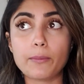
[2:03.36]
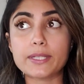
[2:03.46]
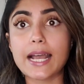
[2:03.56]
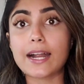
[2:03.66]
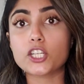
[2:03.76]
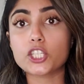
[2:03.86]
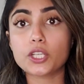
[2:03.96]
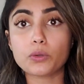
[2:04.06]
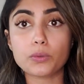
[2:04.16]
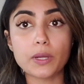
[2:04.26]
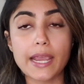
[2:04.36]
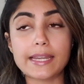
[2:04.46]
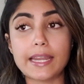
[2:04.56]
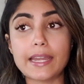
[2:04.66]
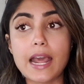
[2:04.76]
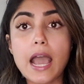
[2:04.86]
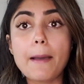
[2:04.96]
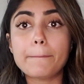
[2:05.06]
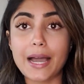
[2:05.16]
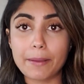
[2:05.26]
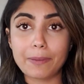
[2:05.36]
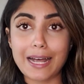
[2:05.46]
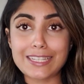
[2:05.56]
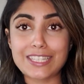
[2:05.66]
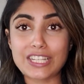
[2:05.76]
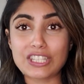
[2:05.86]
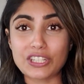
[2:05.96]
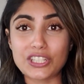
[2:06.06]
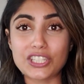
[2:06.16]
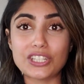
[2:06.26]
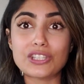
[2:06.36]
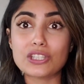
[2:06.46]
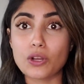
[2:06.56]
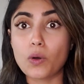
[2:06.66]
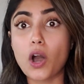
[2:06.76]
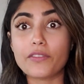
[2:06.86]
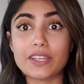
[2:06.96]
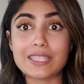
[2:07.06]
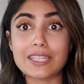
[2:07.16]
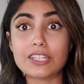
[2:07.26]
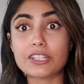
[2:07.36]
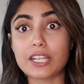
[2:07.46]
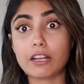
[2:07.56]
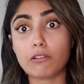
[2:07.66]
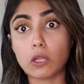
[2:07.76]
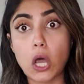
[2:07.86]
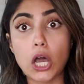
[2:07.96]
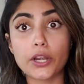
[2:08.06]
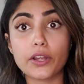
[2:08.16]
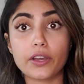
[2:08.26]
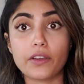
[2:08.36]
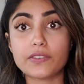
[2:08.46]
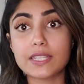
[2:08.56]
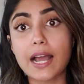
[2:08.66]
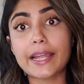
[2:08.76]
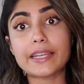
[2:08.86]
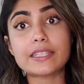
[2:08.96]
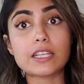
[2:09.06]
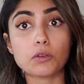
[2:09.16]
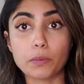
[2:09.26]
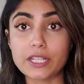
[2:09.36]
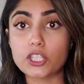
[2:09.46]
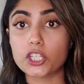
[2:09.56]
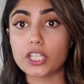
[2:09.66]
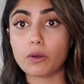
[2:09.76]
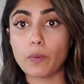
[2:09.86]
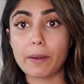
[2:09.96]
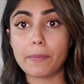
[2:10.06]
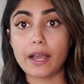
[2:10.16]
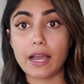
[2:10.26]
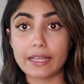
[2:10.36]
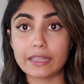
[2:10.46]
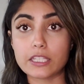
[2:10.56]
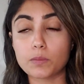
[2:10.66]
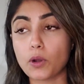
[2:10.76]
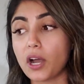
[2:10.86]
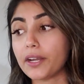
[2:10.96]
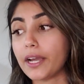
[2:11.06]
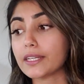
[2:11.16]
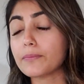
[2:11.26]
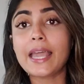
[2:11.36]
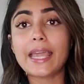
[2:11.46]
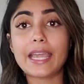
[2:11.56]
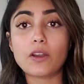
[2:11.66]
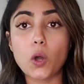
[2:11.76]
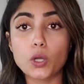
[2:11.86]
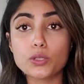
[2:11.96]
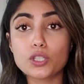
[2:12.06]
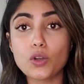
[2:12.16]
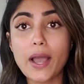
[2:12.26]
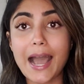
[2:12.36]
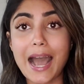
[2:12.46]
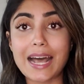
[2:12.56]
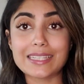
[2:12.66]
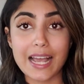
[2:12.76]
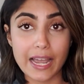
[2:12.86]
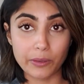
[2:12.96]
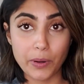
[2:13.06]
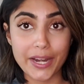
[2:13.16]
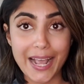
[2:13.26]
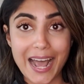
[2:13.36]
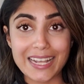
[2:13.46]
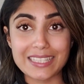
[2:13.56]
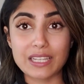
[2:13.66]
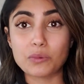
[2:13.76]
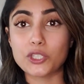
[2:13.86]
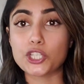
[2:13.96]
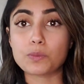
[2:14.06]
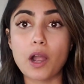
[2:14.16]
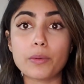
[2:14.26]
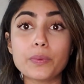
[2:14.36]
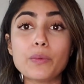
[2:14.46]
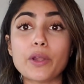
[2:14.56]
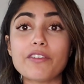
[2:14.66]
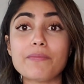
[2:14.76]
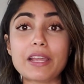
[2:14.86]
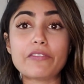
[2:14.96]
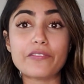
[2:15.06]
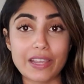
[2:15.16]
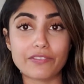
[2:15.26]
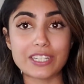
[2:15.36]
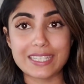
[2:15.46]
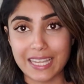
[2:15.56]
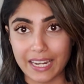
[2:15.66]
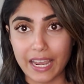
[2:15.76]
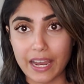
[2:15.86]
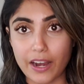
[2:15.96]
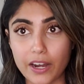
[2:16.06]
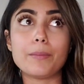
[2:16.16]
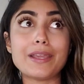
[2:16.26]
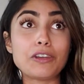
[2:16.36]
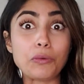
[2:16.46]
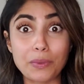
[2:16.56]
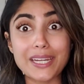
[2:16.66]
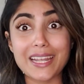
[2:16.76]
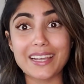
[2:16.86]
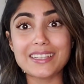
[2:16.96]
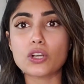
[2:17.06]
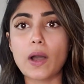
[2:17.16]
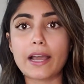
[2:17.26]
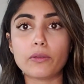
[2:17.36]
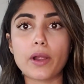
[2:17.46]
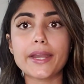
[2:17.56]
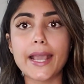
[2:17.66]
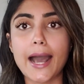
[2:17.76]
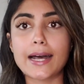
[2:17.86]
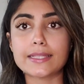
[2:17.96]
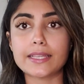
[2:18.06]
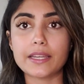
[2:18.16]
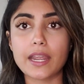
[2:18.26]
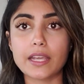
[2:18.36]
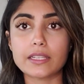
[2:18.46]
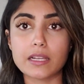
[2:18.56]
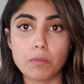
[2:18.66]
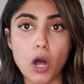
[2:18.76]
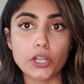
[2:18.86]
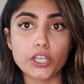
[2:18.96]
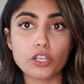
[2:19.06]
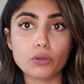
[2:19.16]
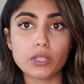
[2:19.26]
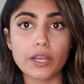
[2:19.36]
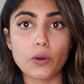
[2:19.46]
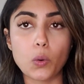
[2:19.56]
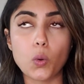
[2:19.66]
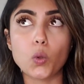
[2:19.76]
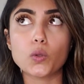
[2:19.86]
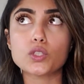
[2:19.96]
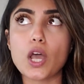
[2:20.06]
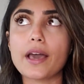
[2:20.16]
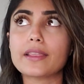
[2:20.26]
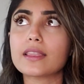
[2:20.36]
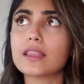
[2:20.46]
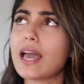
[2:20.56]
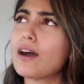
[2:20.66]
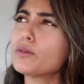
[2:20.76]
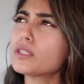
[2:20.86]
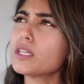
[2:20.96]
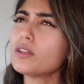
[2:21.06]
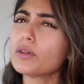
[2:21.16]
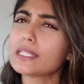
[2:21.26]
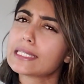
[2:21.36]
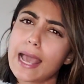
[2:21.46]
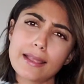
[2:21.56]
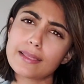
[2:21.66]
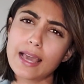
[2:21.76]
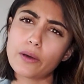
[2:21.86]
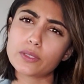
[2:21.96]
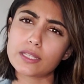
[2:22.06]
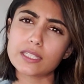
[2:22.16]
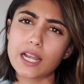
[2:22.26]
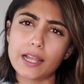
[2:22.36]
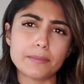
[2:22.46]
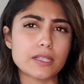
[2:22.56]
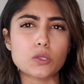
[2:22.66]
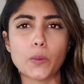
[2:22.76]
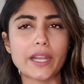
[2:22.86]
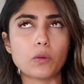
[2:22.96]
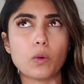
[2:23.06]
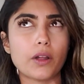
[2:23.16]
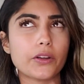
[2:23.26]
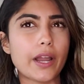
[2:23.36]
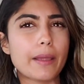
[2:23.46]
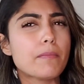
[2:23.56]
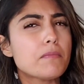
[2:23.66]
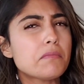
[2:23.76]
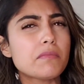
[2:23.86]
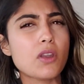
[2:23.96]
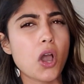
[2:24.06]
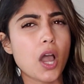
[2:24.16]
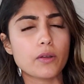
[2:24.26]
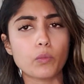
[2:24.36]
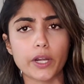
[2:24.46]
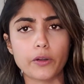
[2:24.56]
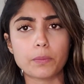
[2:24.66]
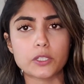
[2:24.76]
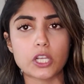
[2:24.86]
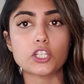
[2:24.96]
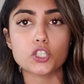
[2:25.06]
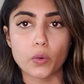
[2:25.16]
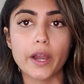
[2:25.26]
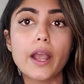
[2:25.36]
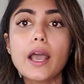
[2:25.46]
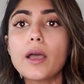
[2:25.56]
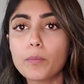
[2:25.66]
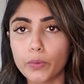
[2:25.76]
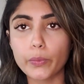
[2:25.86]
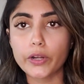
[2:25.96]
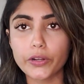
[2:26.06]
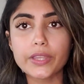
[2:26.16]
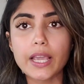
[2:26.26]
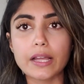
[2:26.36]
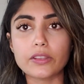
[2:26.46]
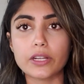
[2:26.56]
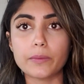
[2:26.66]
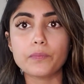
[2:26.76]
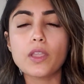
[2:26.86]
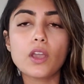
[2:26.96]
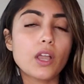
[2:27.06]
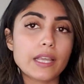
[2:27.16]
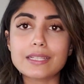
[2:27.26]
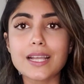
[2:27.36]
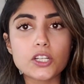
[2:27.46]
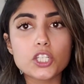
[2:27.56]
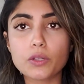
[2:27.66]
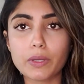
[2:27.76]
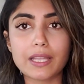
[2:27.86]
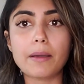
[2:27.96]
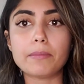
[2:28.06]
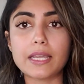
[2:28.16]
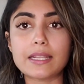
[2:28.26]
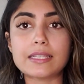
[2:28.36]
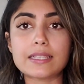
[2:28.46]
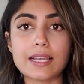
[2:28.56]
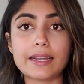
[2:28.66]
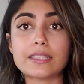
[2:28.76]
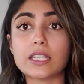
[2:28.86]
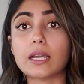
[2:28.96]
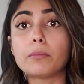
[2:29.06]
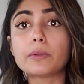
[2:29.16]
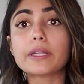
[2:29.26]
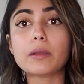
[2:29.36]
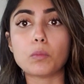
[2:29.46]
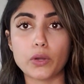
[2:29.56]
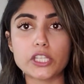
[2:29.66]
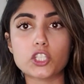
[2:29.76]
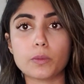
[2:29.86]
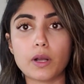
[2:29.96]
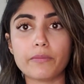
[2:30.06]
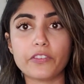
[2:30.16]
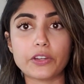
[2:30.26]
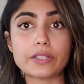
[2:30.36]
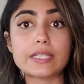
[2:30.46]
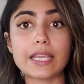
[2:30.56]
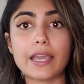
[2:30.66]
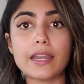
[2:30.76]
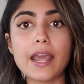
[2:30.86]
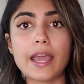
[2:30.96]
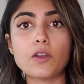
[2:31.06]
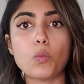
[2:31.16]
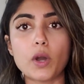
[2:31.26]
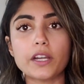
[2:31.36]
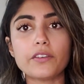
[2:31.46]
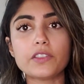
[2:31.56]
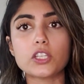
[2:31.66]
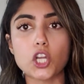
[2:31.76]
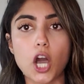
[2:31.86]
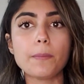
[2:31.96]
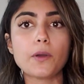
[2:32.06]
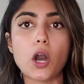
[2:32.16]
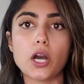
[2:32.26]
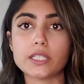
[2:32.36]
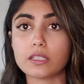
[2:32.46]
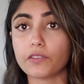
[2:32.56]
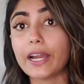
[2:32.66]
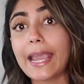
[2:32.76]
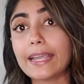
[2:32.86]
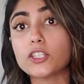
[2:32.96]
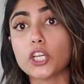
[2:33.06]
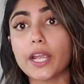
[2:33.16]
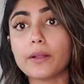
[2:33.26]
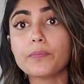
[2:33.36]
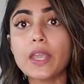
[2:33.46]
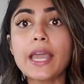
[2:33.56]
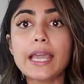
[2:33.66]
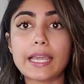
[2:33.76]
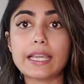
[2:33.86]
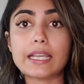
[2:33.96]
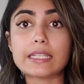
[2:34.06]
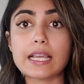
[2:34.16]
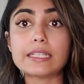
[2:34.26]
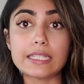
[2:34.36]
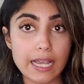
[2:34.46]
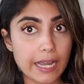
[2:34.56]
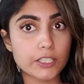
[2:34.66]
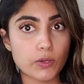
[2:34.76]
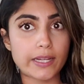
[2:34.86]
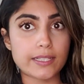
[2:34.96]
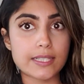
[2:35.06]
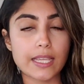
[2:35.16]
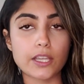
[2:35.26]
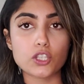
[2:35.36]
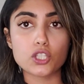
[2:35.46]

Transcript: It was actually created by plastic surgeons. So obviously there's like a lot of science and research that went behind this product. It also has hyaluronic acid, which is probably one of my favorite skincare ingredients. So hyaluronic acid is a molecule that holds a thousand or 10,000 times its weight in water. I'm not 100% sure, but one or the other. Essentially, what that means is that it's a complete moisture bomb for your skin, and one of the top causes for aging is dehydrated skin.